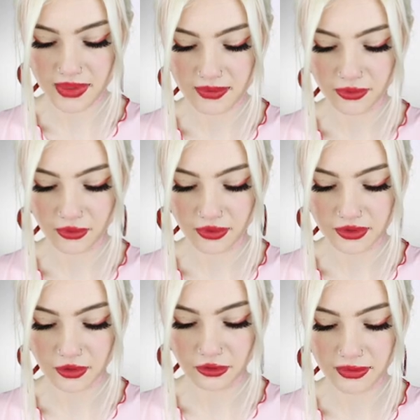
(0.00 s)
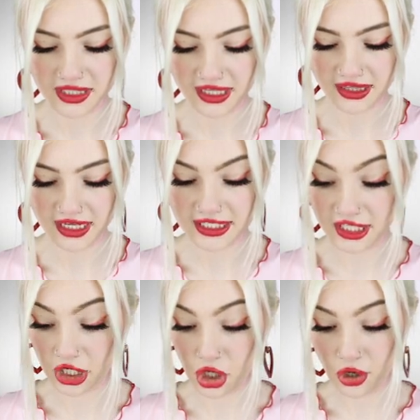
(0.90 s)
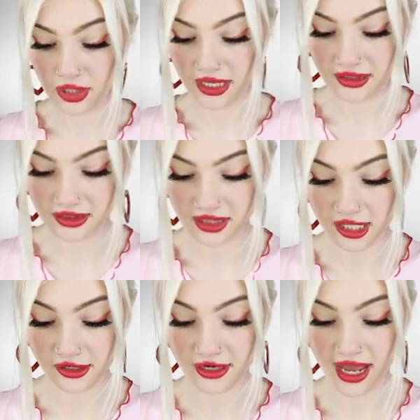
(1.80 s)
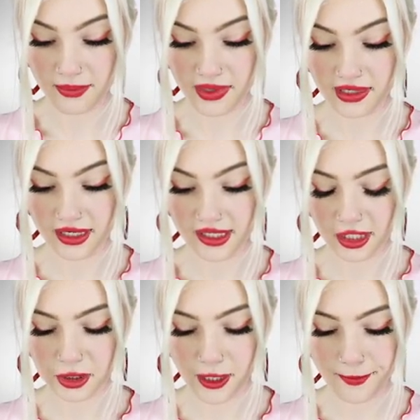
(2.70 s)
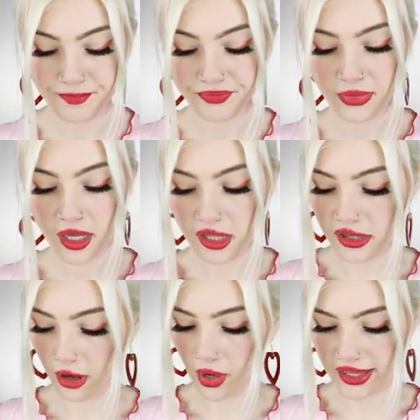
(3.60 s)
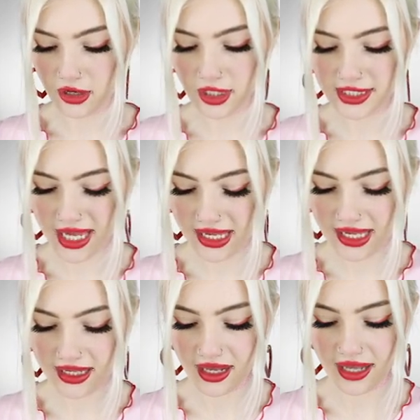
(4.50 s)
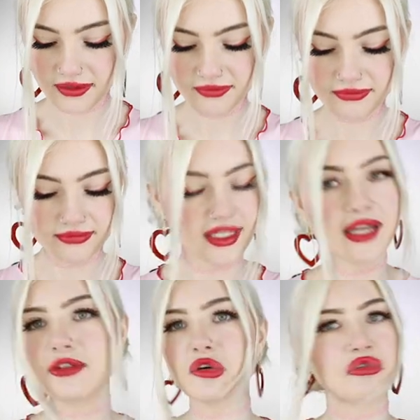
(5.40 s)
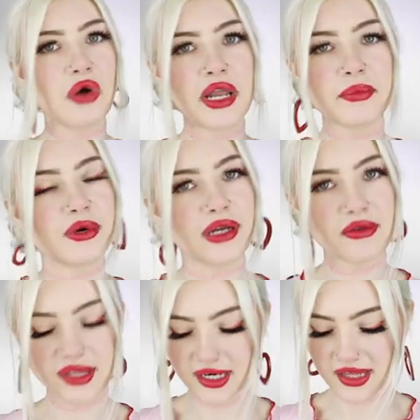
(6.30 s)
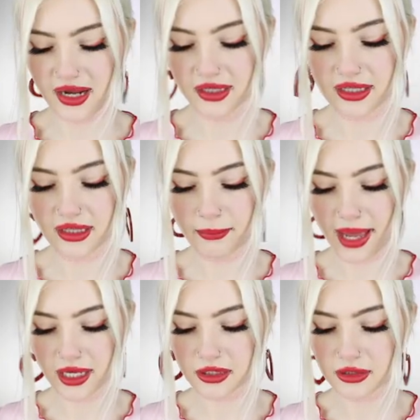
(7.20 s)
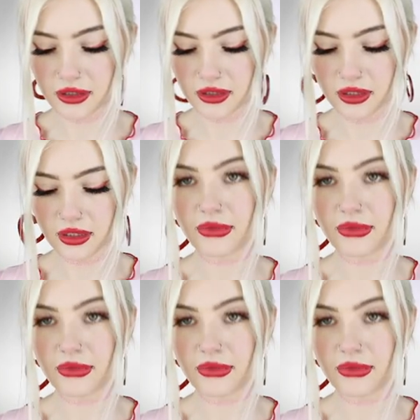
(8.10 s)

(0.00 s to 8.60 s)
people told me that they didn't know they this could happen, etc. So I started taking, I again don't know how to pronounce it exactly, Lamictal,